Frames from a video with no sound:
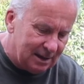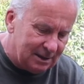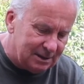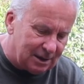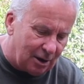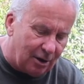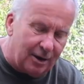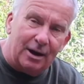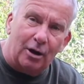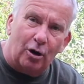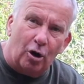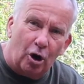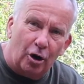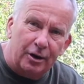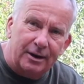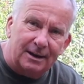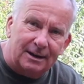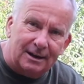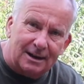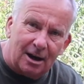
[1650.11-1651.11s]
tie it
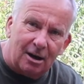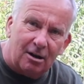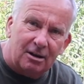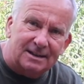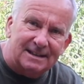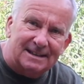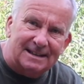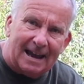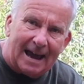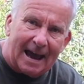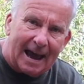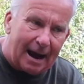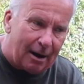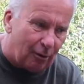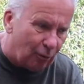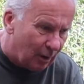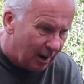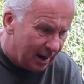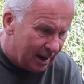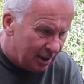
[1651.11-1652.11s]
on, cast it
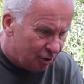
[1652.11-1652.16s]
out,